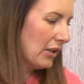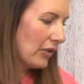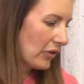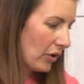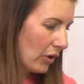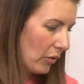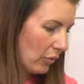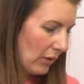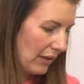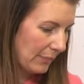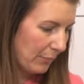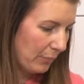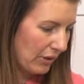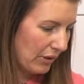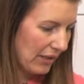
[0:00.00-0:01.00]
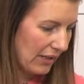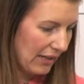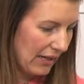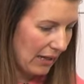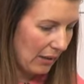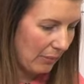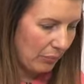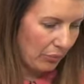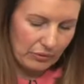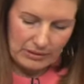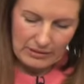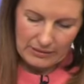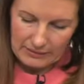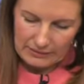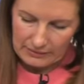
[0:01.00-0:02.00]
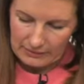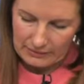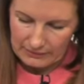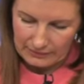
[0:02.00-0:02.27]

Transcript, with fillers: So let's bring in our bunnies.